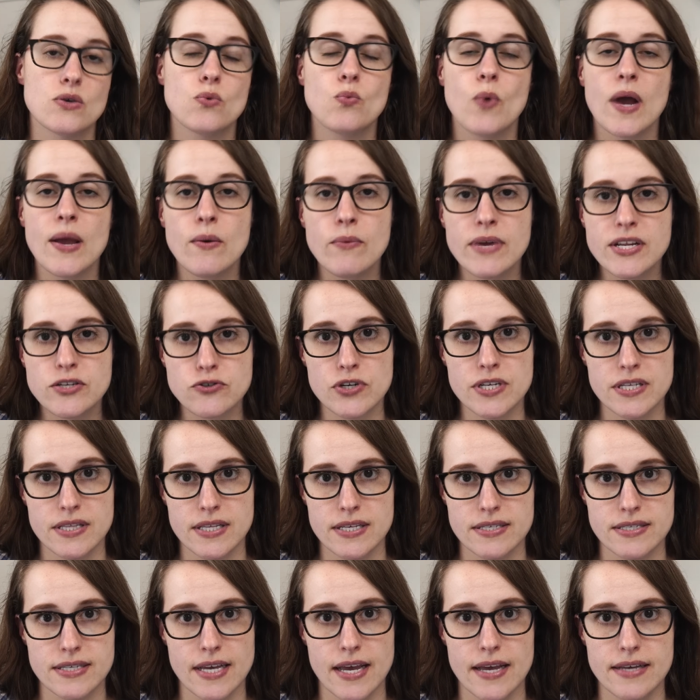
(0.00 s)
The way we treat
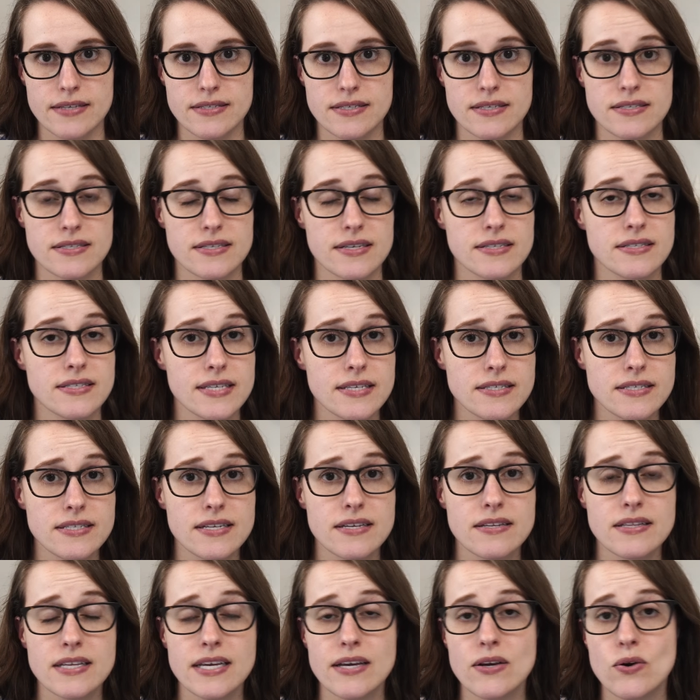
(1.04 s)
these cases,
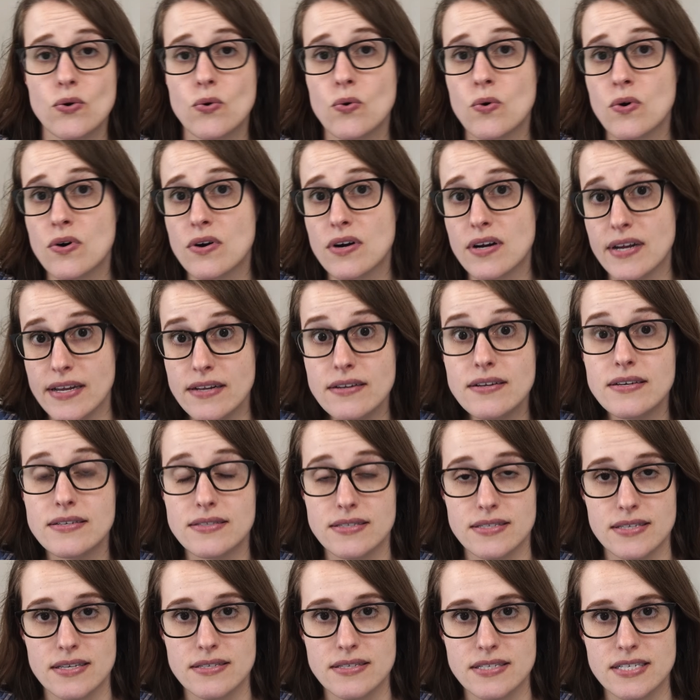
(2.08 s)
consistently or
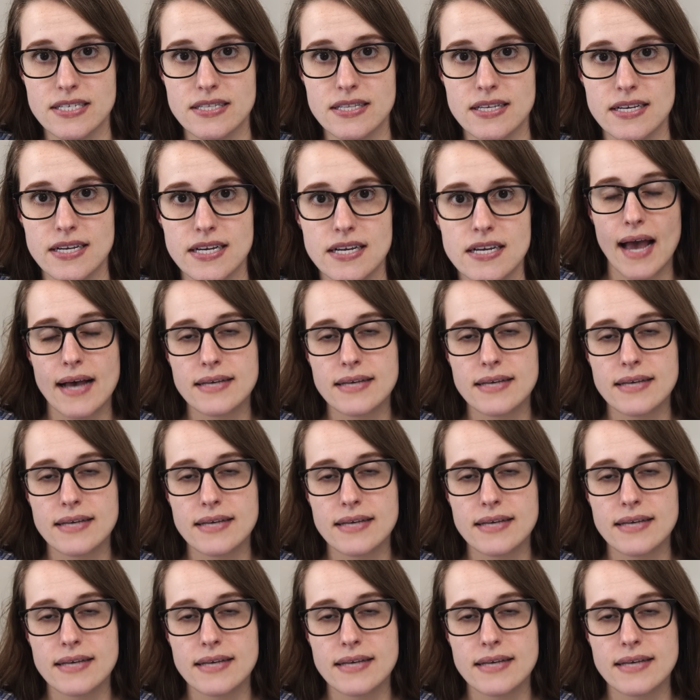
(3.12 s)
inconsistently,